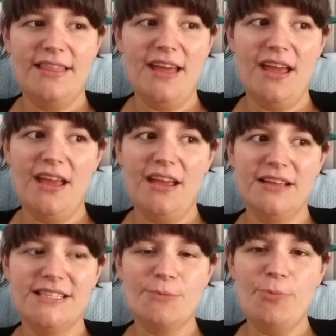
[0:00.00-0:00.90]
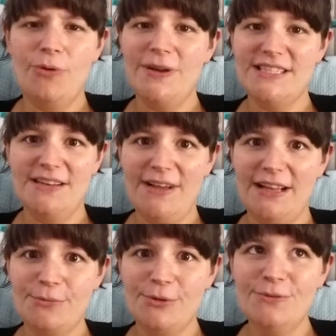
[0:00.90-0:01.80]
Their support is
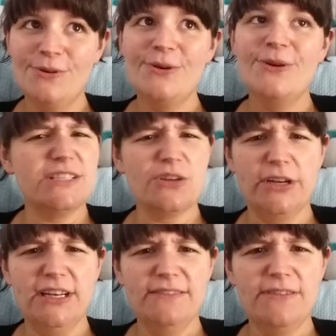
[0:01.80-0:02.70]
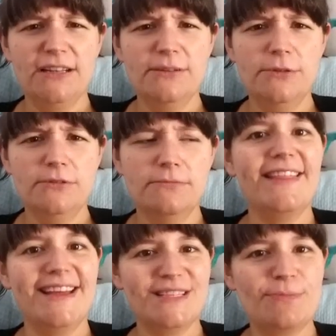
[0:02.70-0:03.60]
invaluable. Is totally valuable.
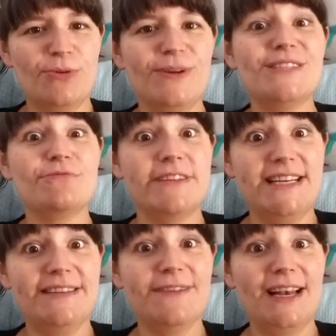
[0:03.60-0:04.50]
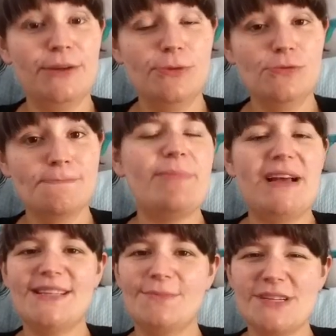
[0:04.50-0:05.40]
Their support is really valuable,
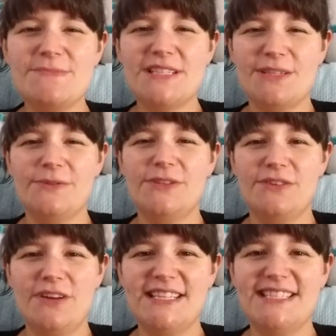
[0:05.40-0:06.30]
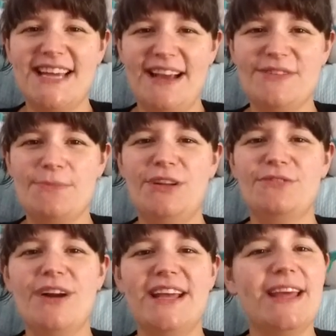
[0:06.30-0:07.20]
but sometimes it's also nice to have
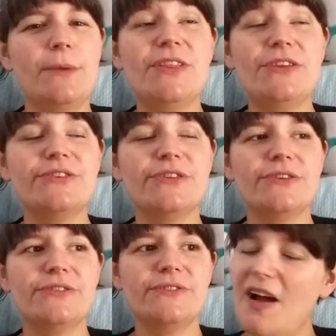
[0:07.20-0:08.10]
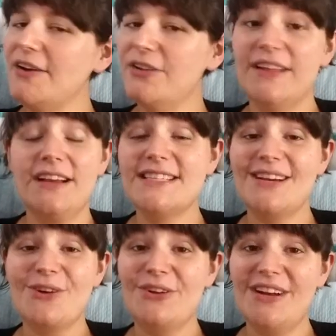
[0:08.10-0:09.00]
someone right there with you too. I don't think I
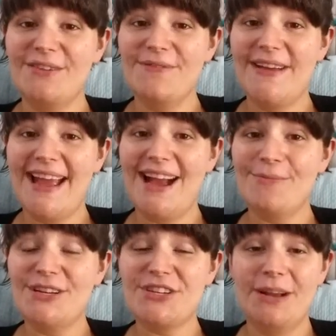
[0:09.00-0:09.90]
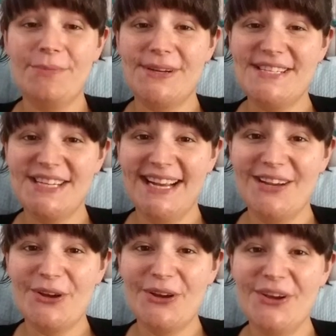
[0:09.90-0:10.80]
tell her enough how much I
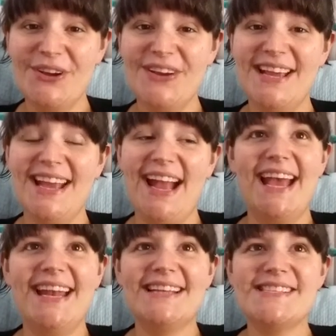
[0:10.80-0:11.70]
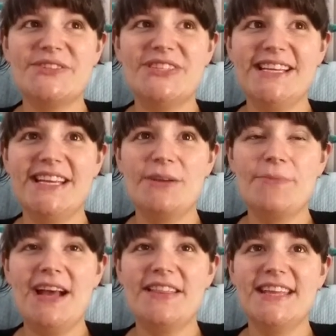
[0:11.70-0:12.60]
appreciate her, and as I was thinking
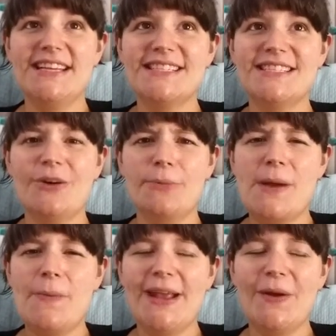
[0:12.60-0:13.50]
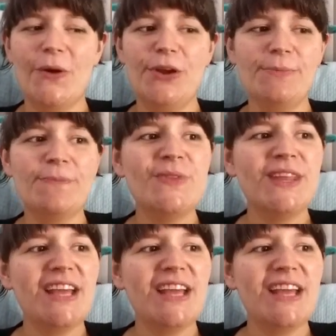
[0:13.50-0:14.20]
about this on my way home,